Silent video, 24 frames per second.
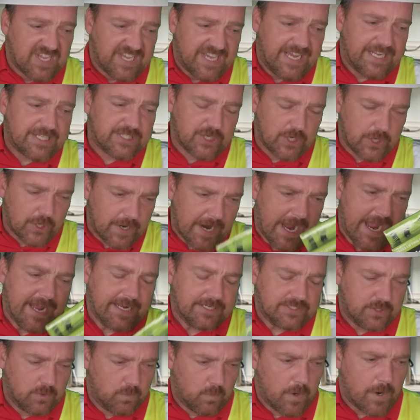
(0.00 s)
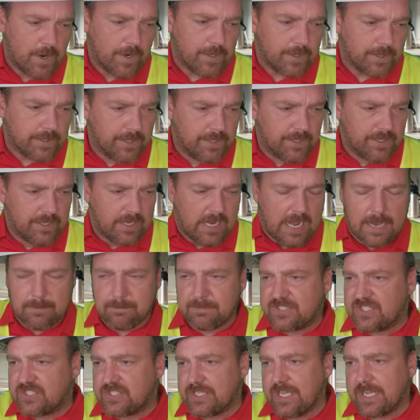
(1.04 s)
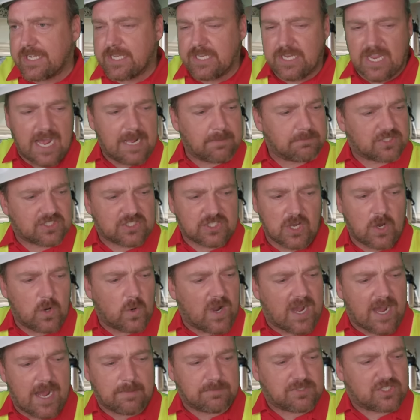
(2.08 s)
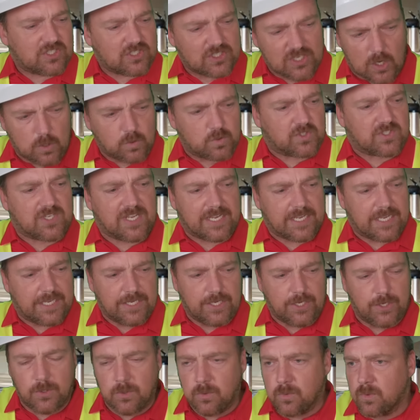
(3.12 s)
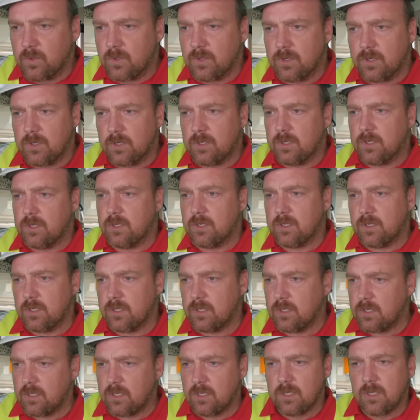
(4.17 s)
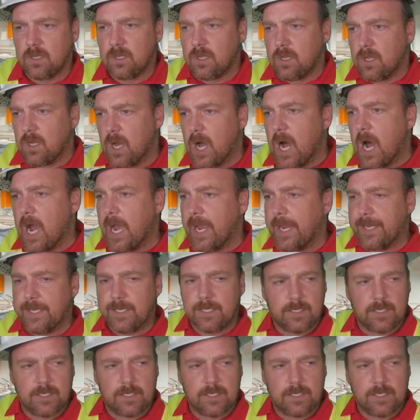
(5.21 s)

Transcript: Get your ass to work. I'm sick of you. I'm so sick of you. All right.